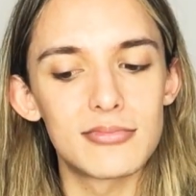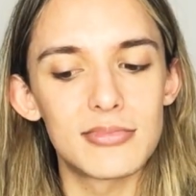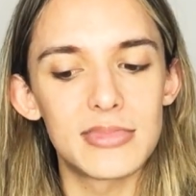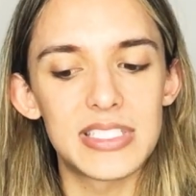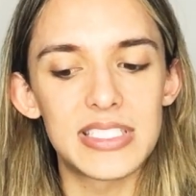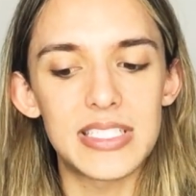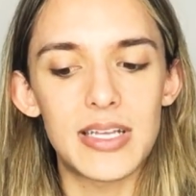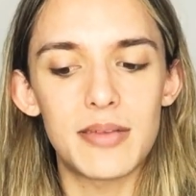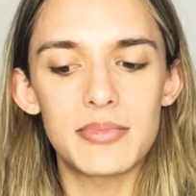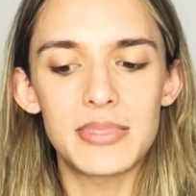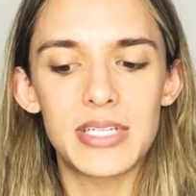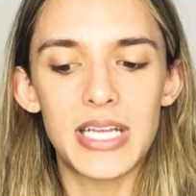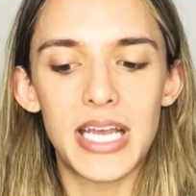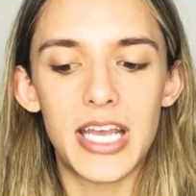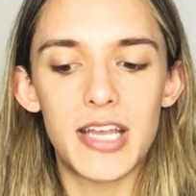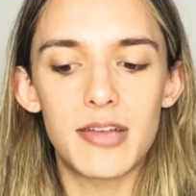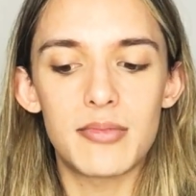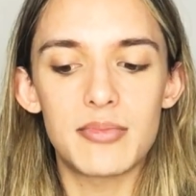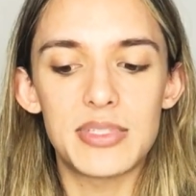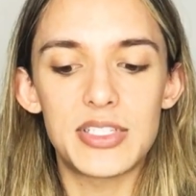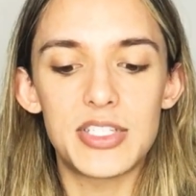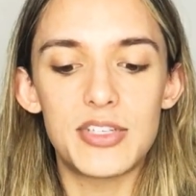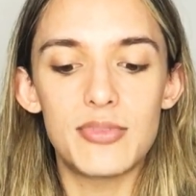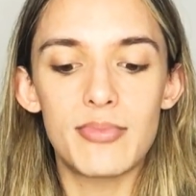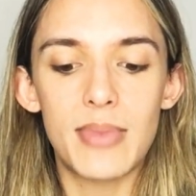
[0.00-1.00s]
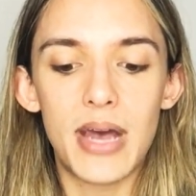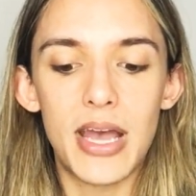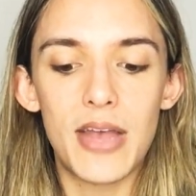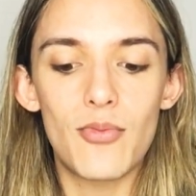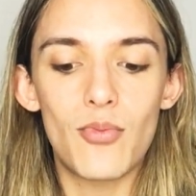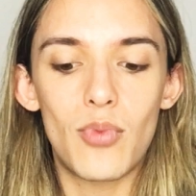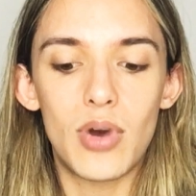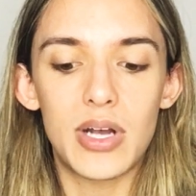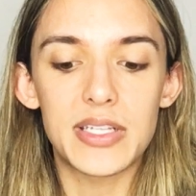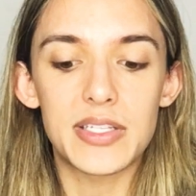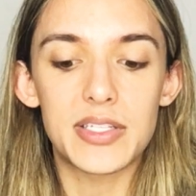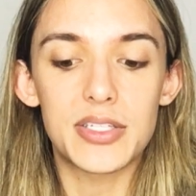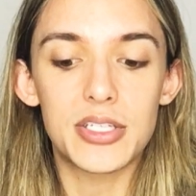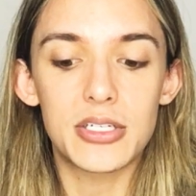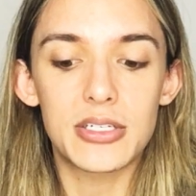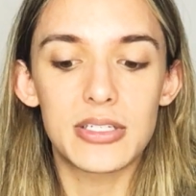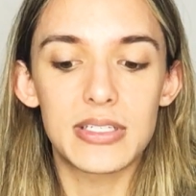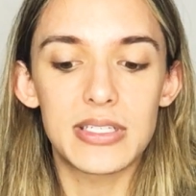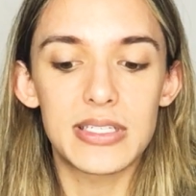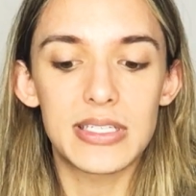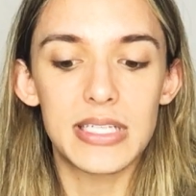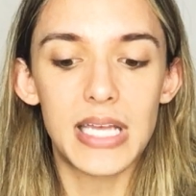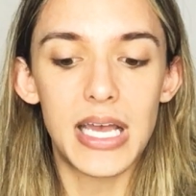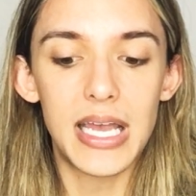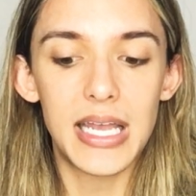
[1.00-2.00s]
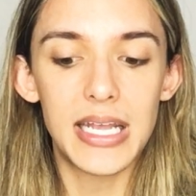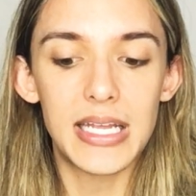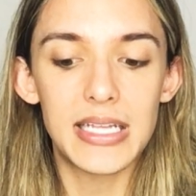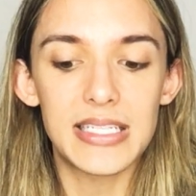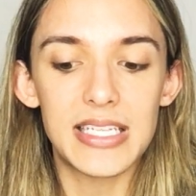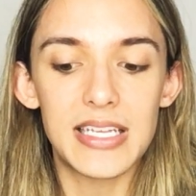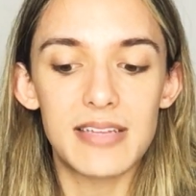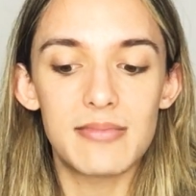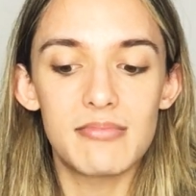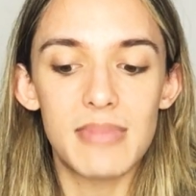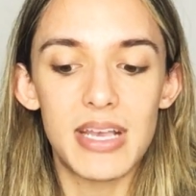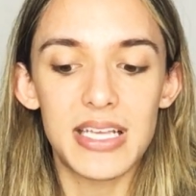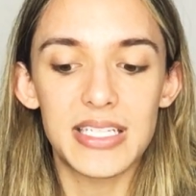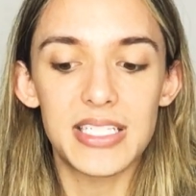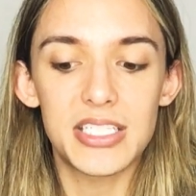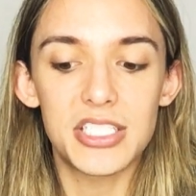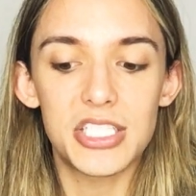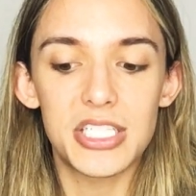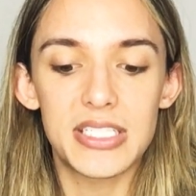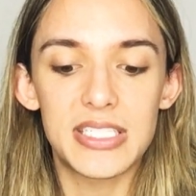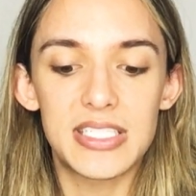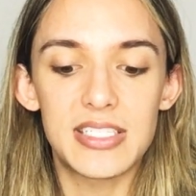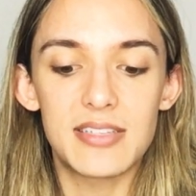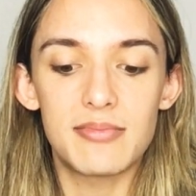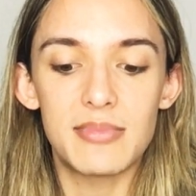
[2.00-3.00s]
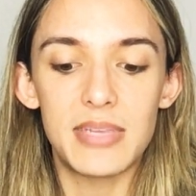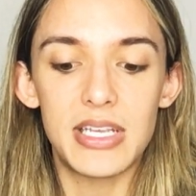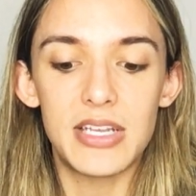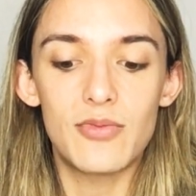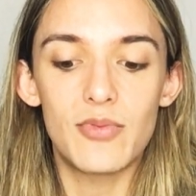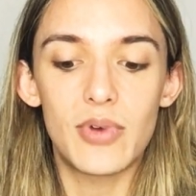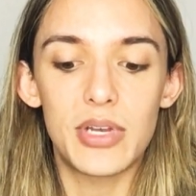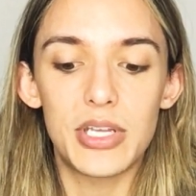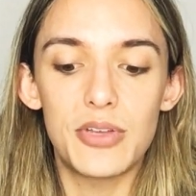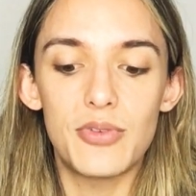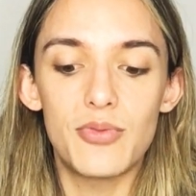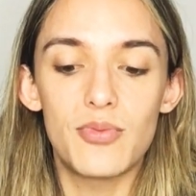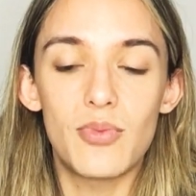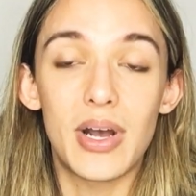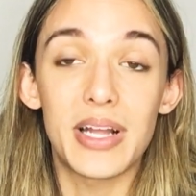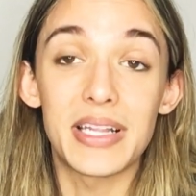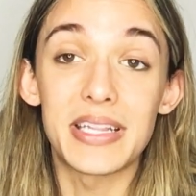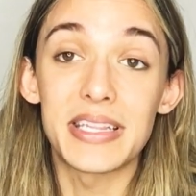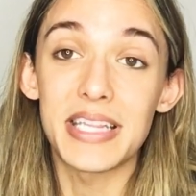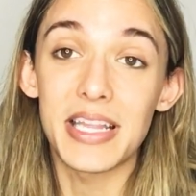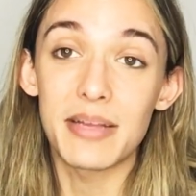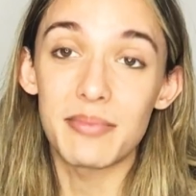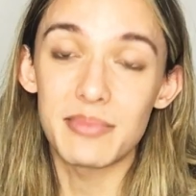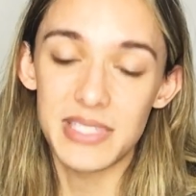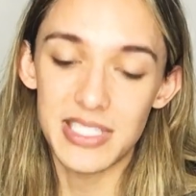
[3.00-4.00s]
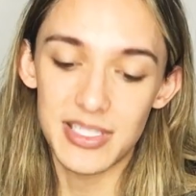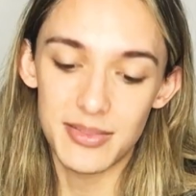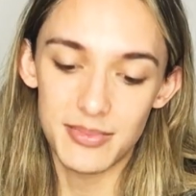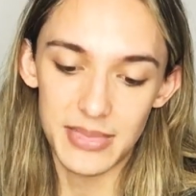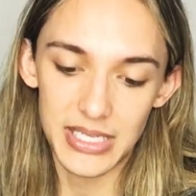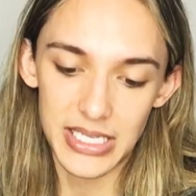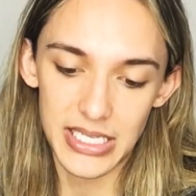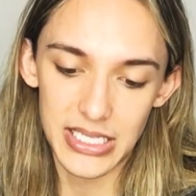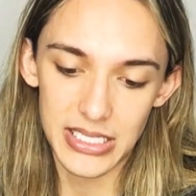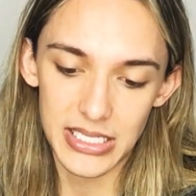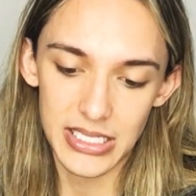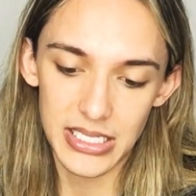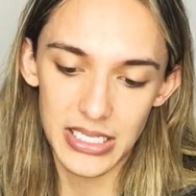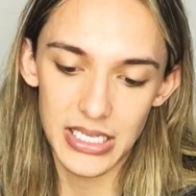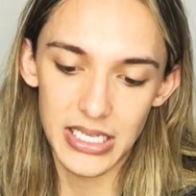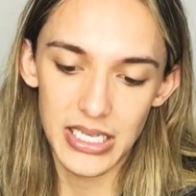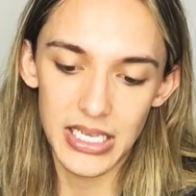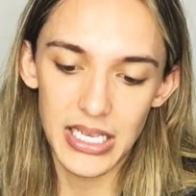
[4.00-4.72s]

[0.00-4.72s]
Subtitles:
Sometimes you might want certain signs and messages to mean what you want them to mean,